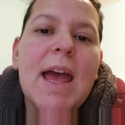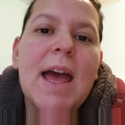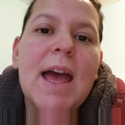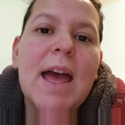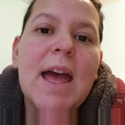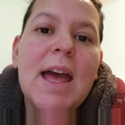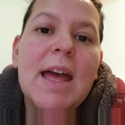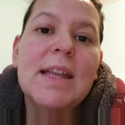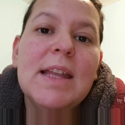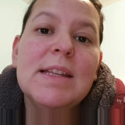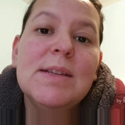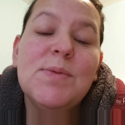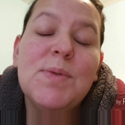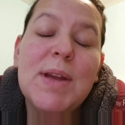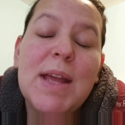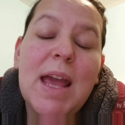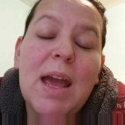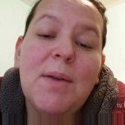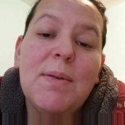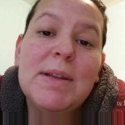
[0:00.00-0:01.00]
and
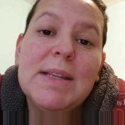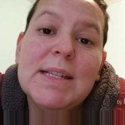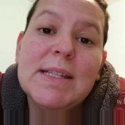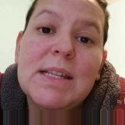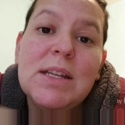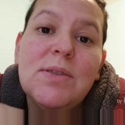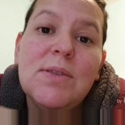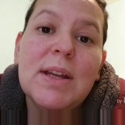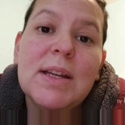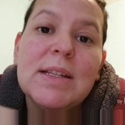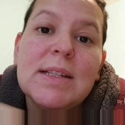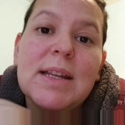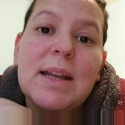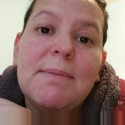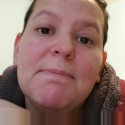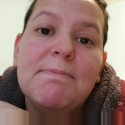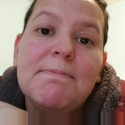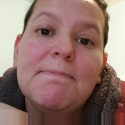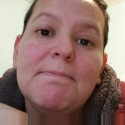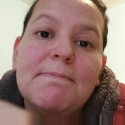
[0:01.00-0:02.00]
we can't wait to see you next
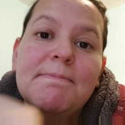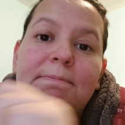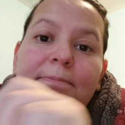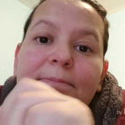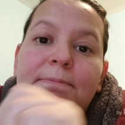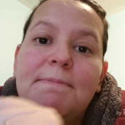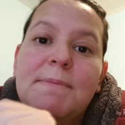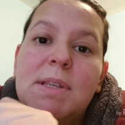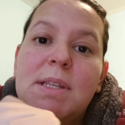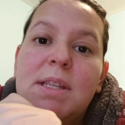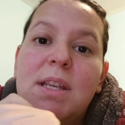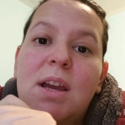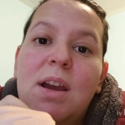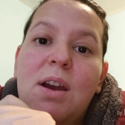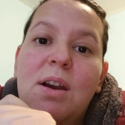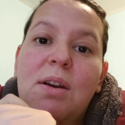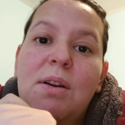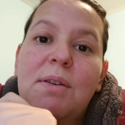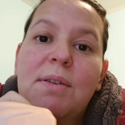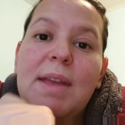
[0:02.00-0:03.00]
time.
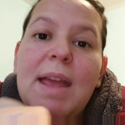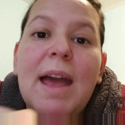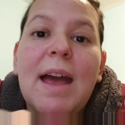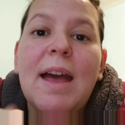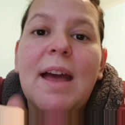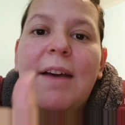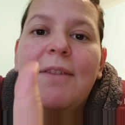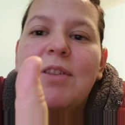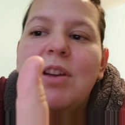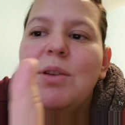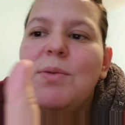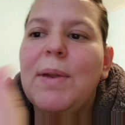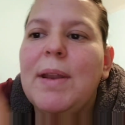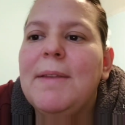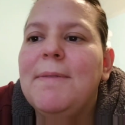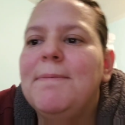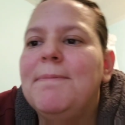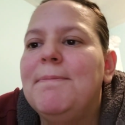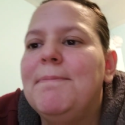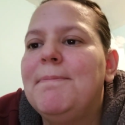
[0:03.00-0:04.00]
So yeah, have a good one.